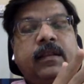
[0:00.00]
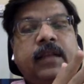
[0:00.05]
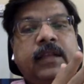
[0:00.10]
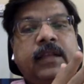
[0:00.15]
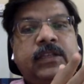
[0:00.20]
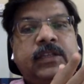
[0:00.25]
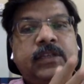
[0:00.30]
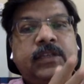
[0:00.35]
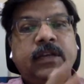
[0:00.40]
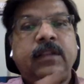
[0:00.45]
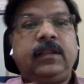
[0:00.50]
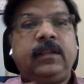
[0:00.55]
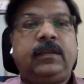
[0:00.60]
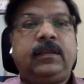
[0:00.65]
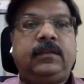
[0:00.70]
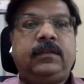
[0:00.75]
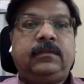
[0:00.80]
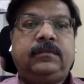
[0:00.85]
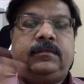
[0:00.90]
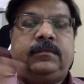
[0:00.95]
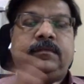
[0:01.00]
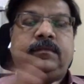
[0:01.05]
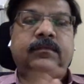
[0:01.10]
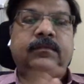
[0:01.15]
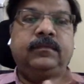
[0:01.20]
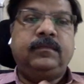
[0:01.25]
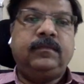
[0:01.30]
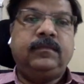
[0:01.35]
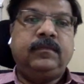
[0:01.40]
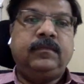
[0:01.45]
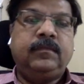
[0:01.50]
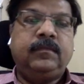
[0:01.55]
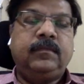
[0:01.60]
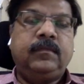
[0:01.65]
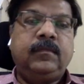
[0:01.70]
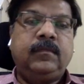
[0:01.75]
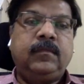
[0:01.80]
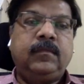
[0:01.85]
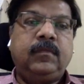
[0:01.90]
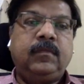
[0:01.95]
journey.
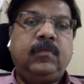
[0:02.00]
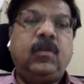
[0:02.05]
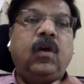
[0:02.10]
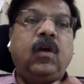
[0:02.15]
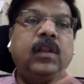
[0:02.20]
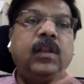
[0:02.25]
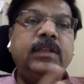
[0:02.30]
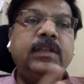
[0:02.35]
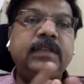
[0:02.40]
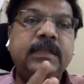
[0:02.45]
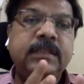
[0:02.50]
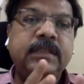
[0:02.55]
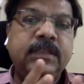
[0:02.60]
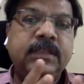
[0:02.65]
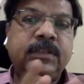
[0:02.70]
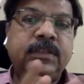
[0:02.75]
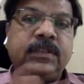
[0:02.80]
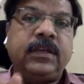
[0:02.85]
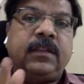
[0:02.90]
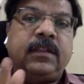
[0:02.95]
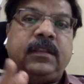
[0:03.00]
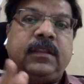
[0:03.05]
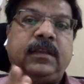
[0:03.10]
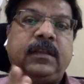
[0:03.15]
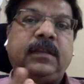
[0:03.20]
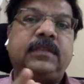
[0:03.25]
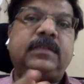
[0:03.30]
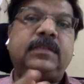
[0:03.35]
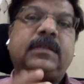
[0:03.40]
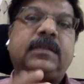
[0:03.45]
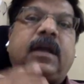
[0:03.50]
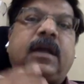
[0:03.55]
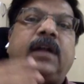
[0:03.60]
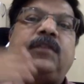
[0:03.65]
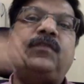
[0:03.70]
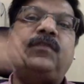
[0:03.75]
Knowledge has a journey. It starts